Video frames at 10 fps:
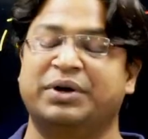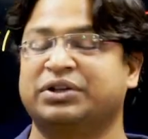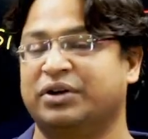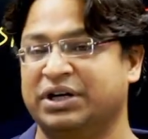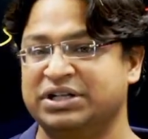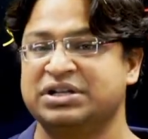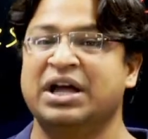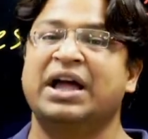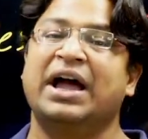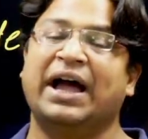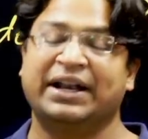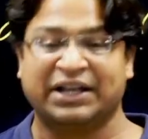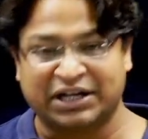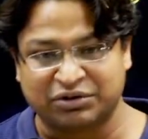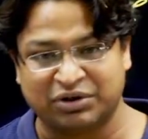authorities and
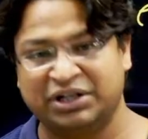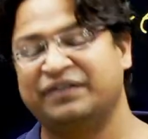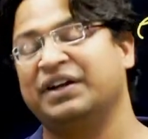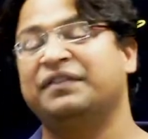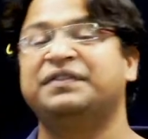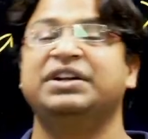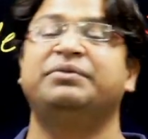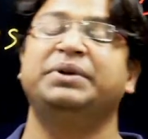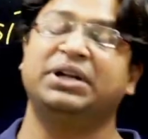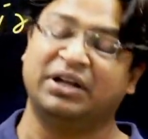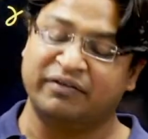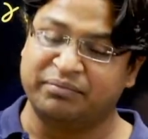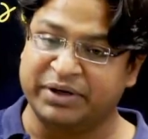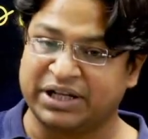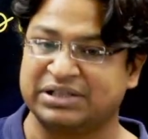get you a leave. If need be, give
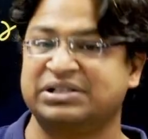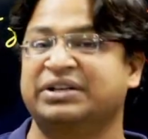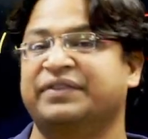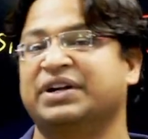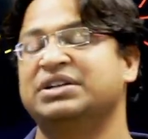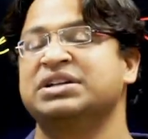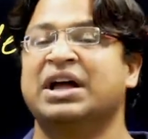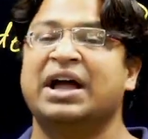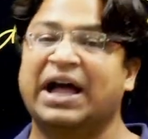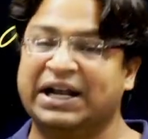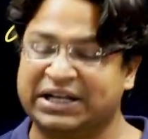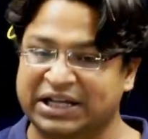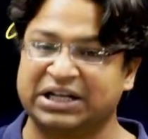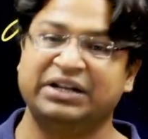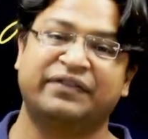medical certificates and
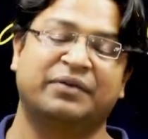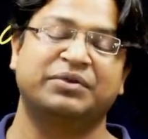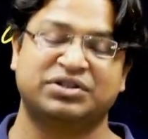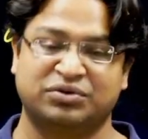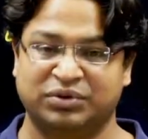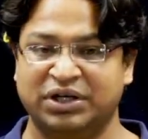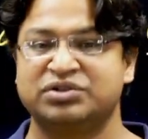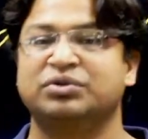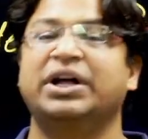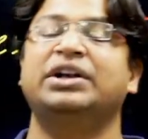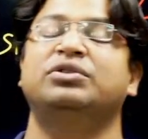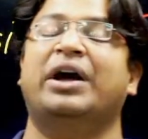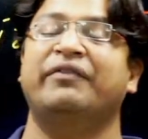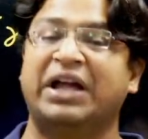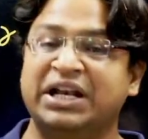take leave from the students, so that you
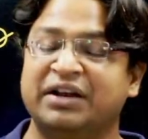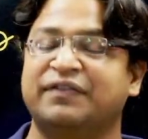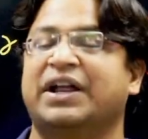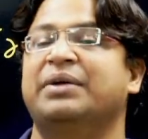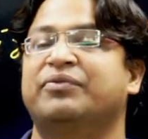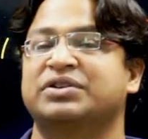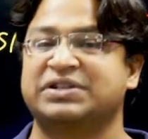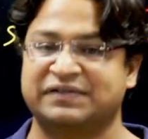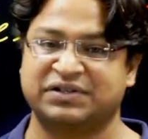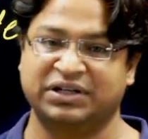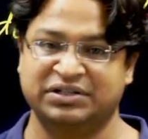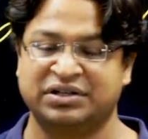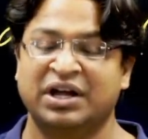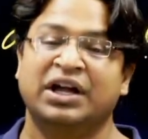have enough time for self studies.